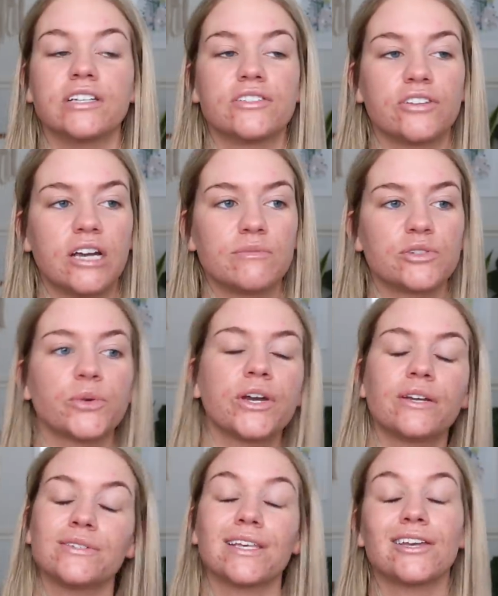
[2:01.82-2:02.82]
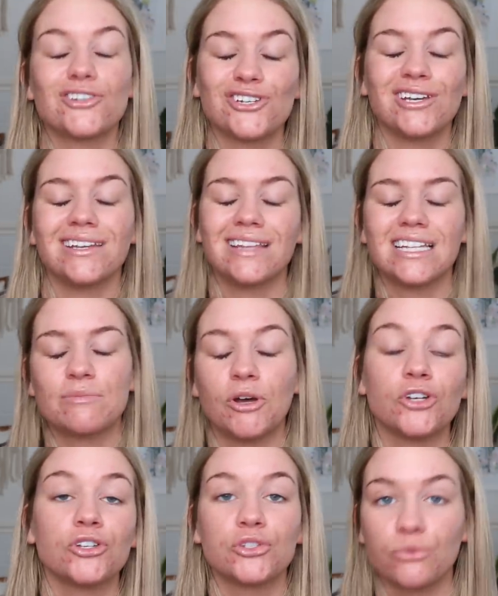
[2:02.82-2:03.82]
Instagram story and I was like, shit, that
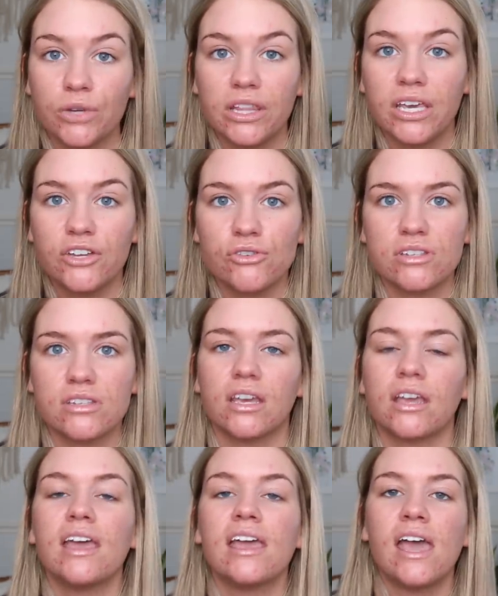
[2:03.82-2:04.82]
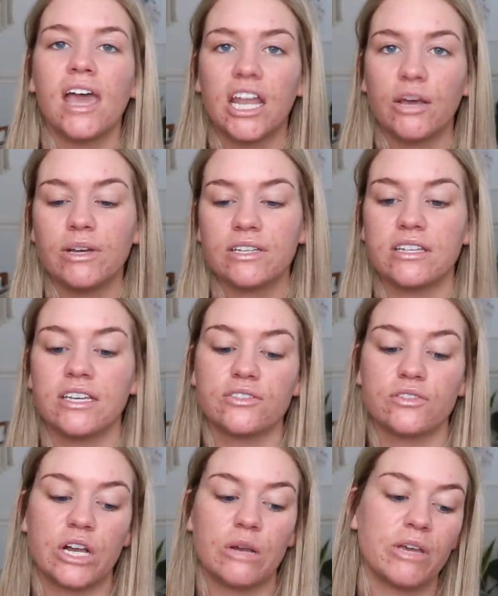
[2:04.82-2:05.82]
sponge looks really interesting. And I went to the
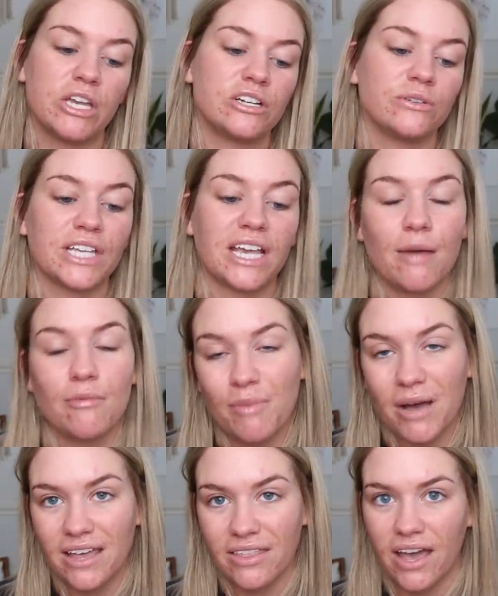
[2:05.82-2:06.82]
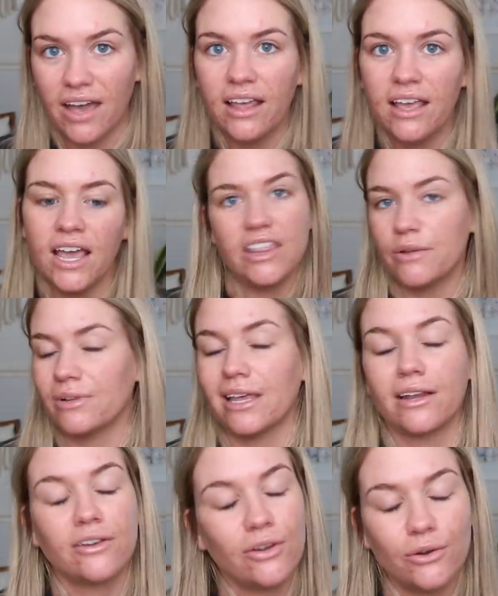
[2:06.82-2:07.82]
Instagram page and I was like, I'm gonna buy that. And they were
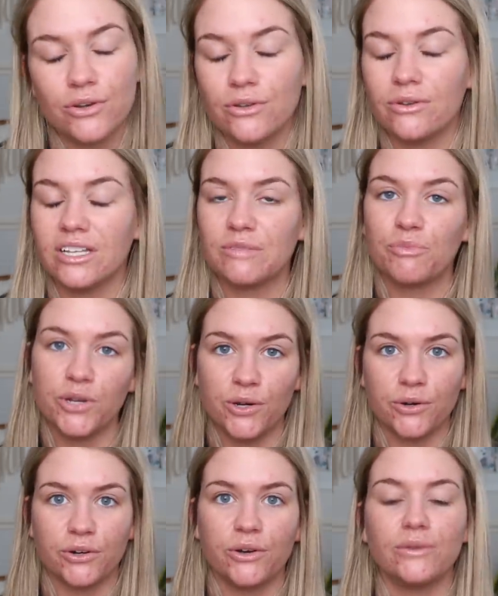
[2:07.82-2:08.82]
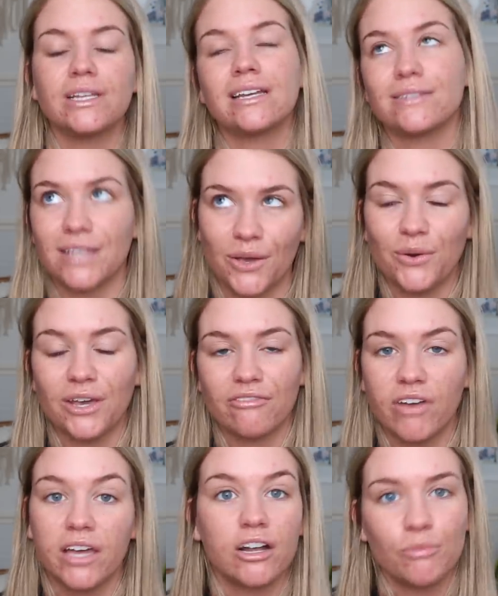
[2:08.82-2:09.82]
like, no, dude, it's pre-order only. And I was like, okay,
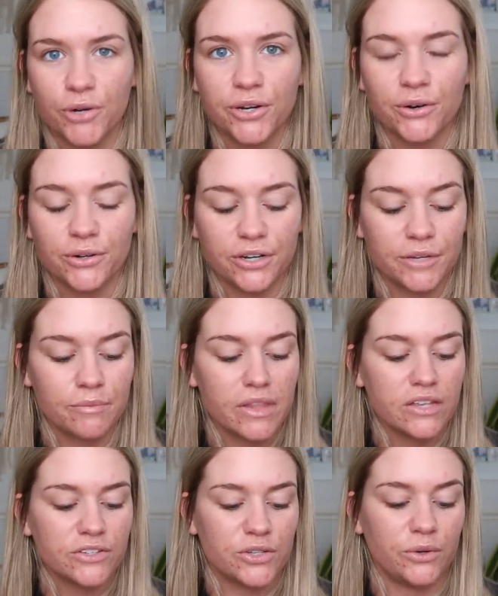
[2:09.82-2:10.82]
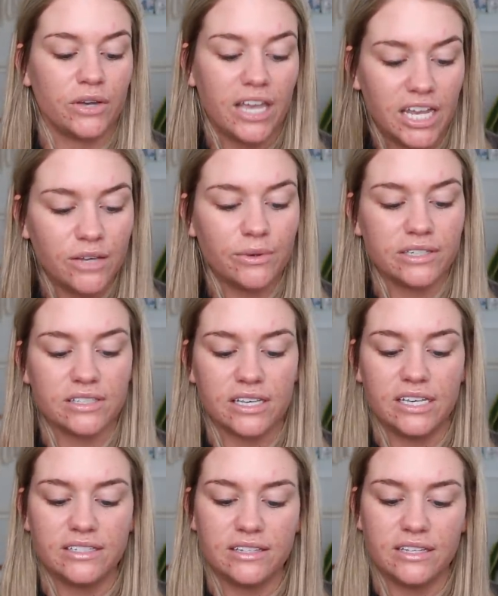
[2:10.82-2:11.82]
fine, I'll pre-order it. So anyways,
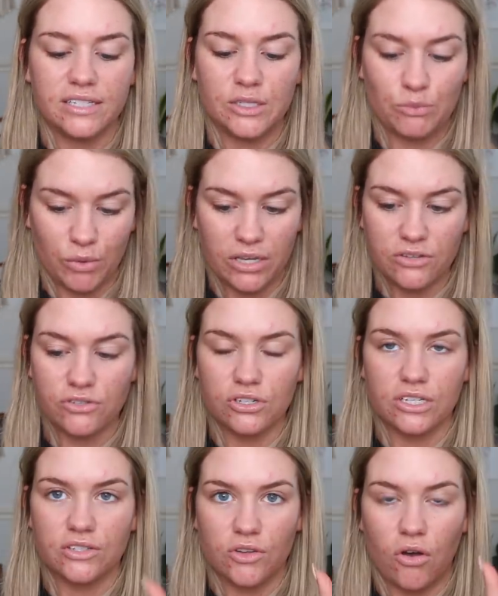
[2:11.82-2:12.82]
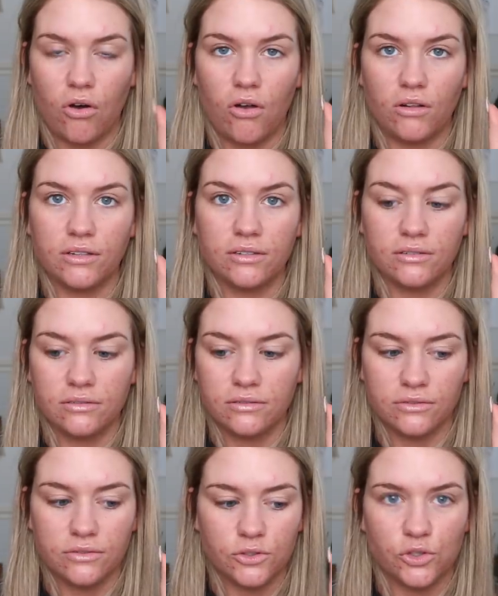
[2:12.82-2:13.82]
it's this sponge, it's called
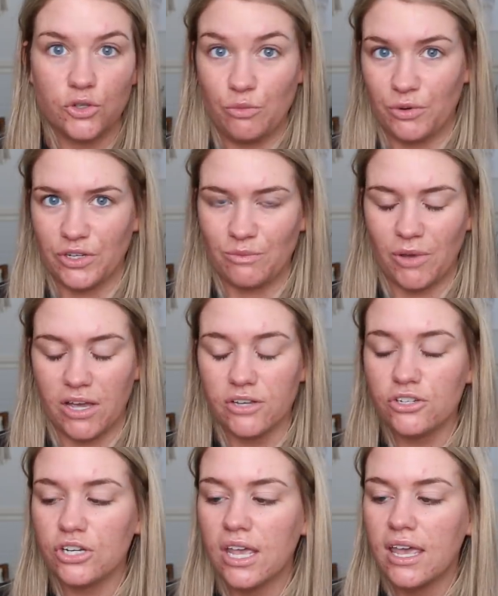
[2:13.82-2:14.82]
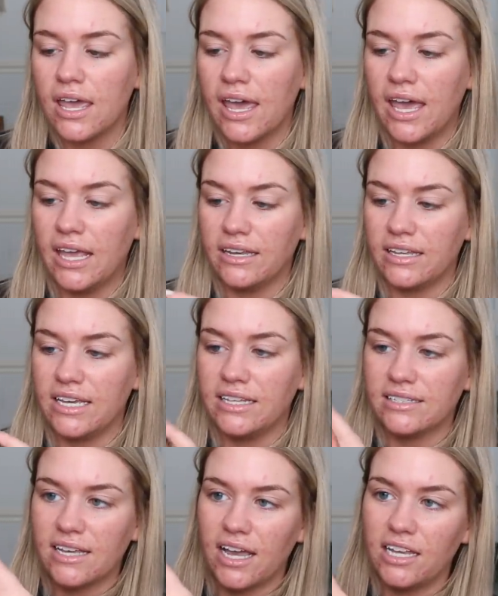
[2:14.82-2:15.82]
Super Sponge, and
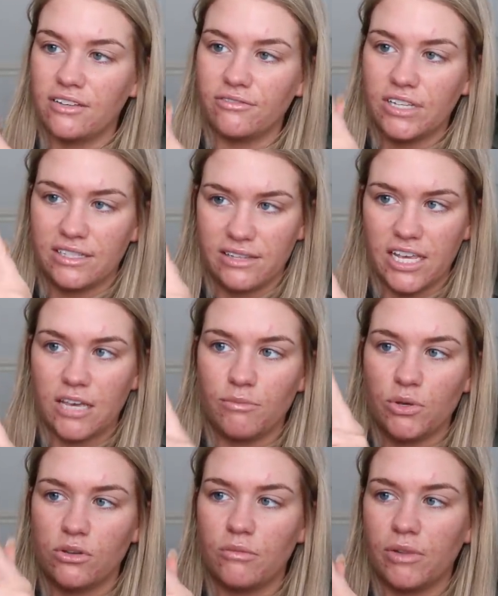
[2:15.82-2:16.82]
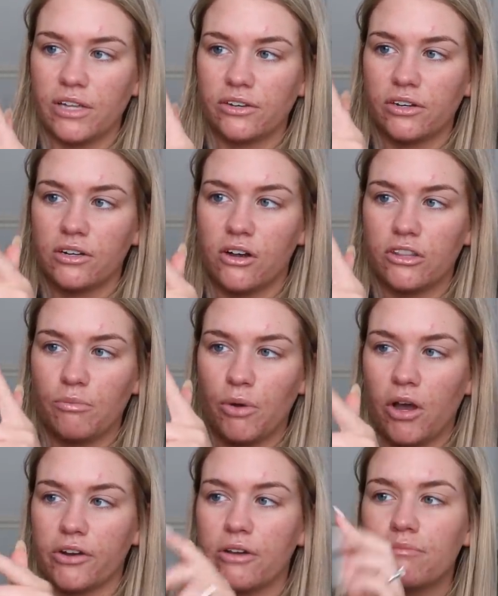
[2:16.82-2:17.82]
it's kind of, it's like a beauty blender on the
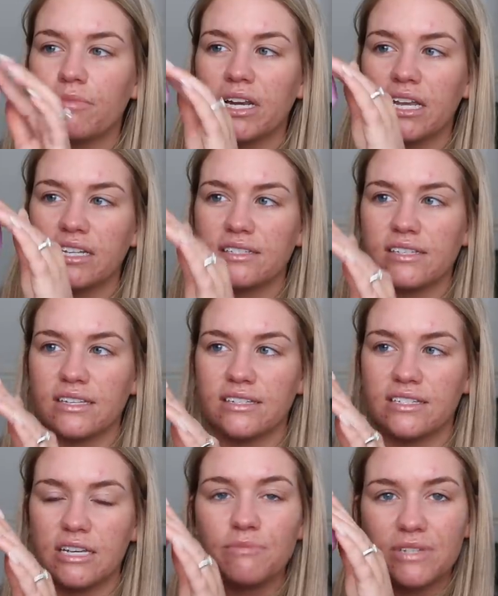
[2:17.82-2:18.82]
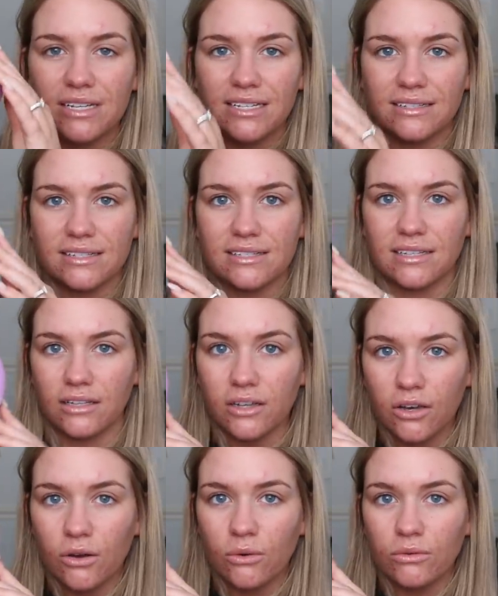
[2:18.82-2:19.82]
bottom, but it's dipped in
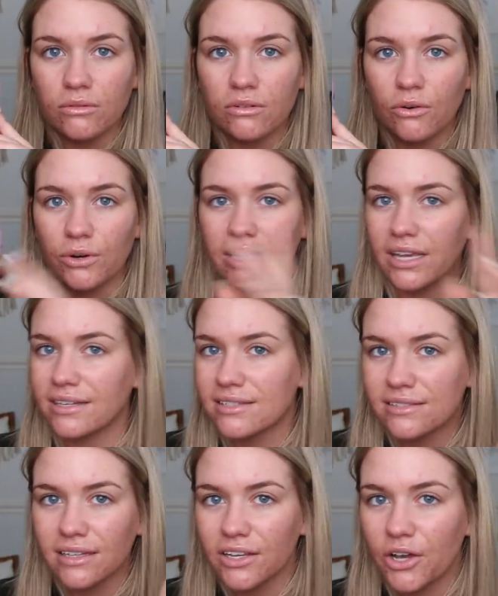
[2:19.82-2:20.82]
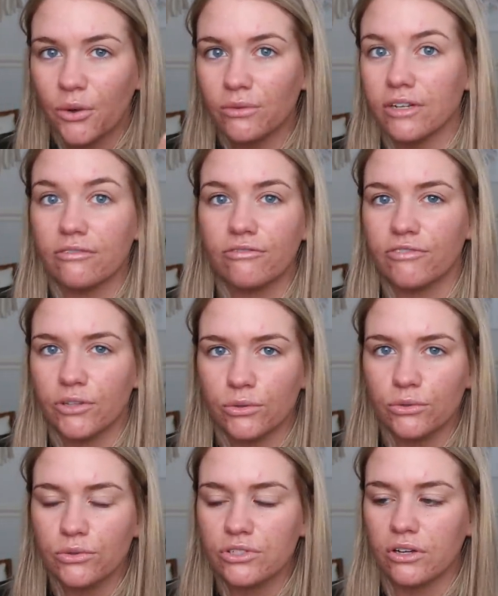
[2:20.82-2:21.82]
silicone or like silicone
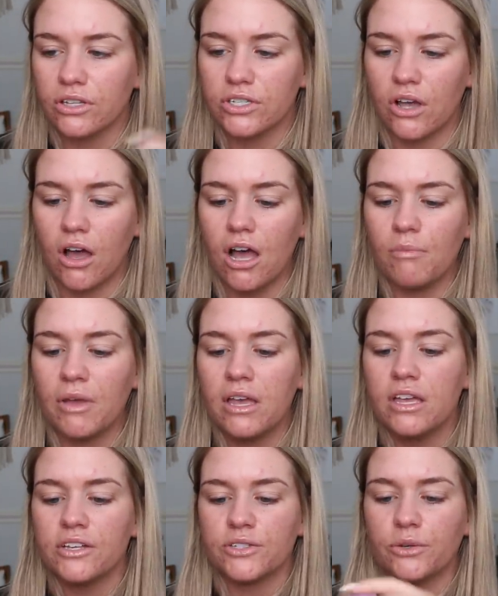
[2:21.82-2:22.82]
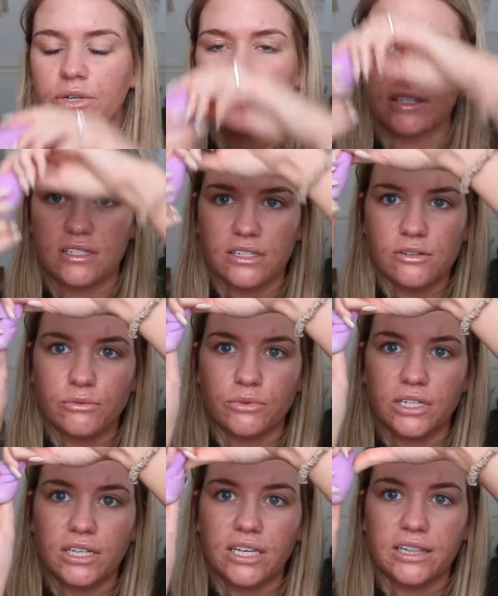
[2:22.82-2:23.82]
infused on the top. So it's still
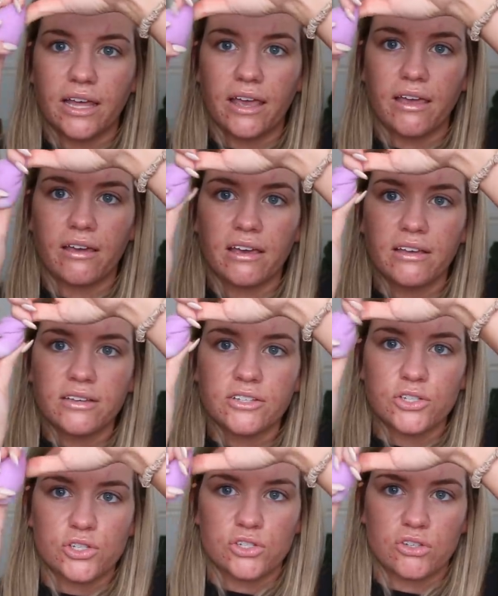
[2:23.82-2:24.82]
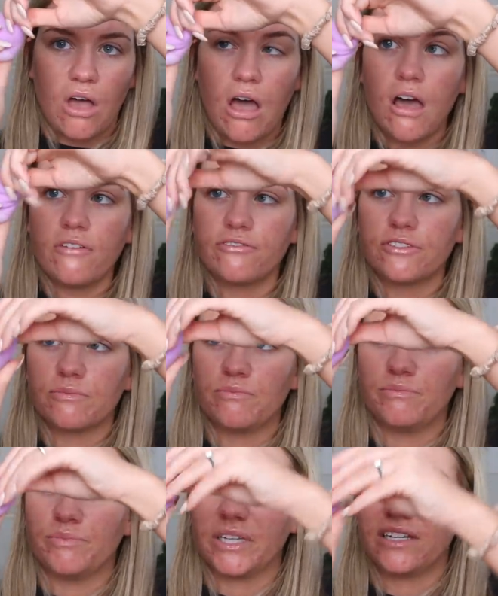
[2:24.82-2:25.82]
really like soft,
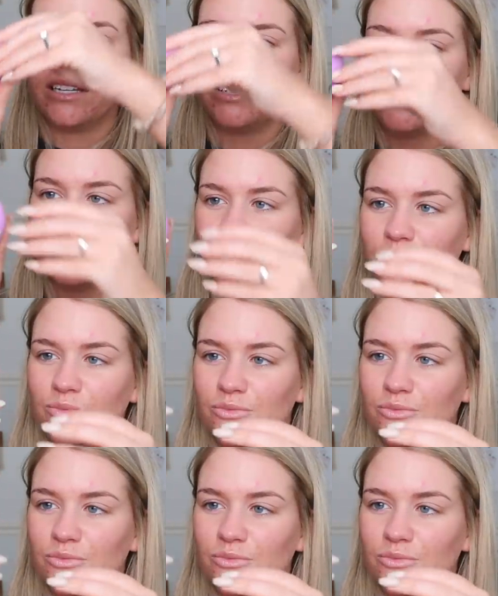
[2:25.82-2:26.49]
but it's